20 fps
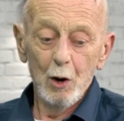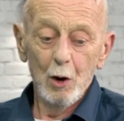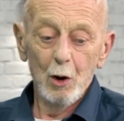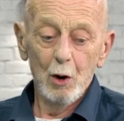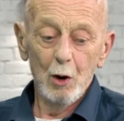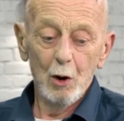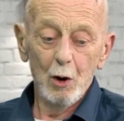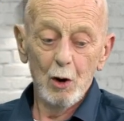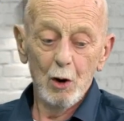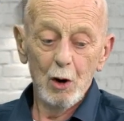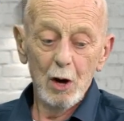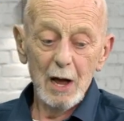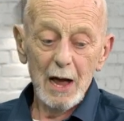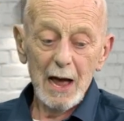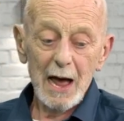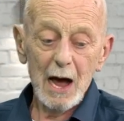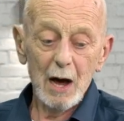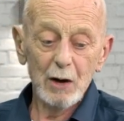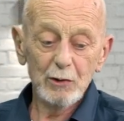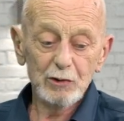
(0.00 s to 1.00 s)
or
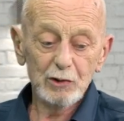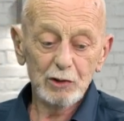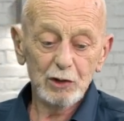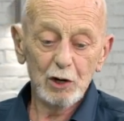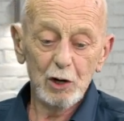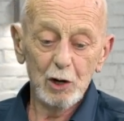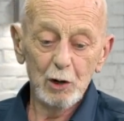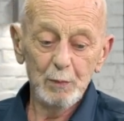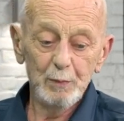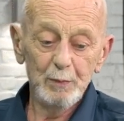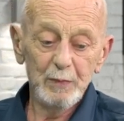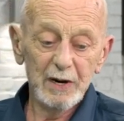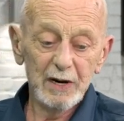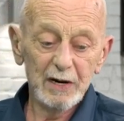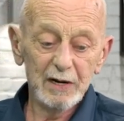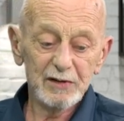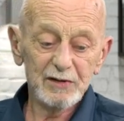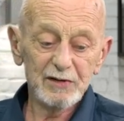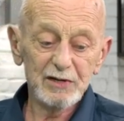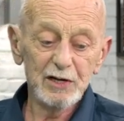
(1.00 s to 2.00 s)
how to cope
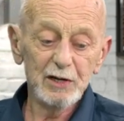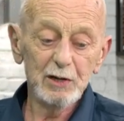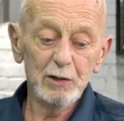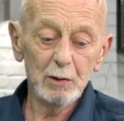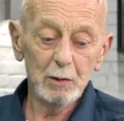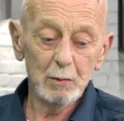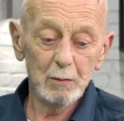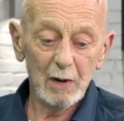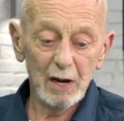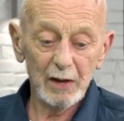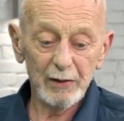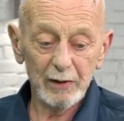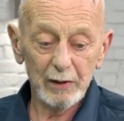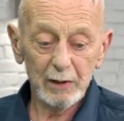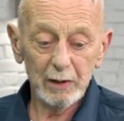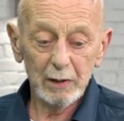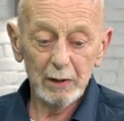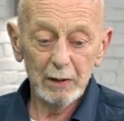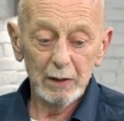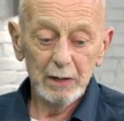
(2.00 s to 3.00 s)
being a single
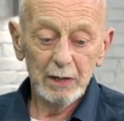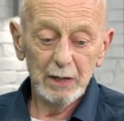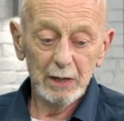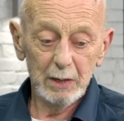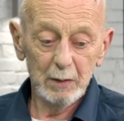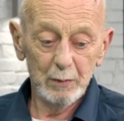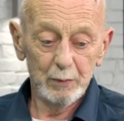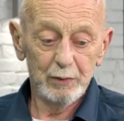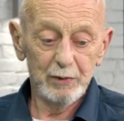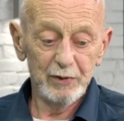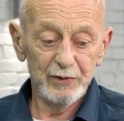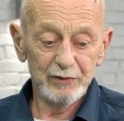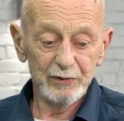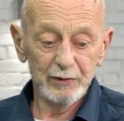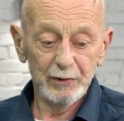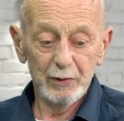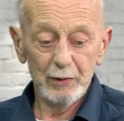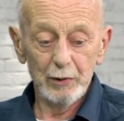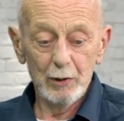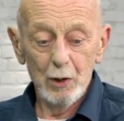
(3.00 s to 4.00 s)
mother in
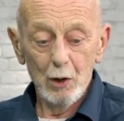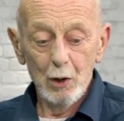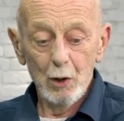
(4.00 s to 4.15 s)
prison,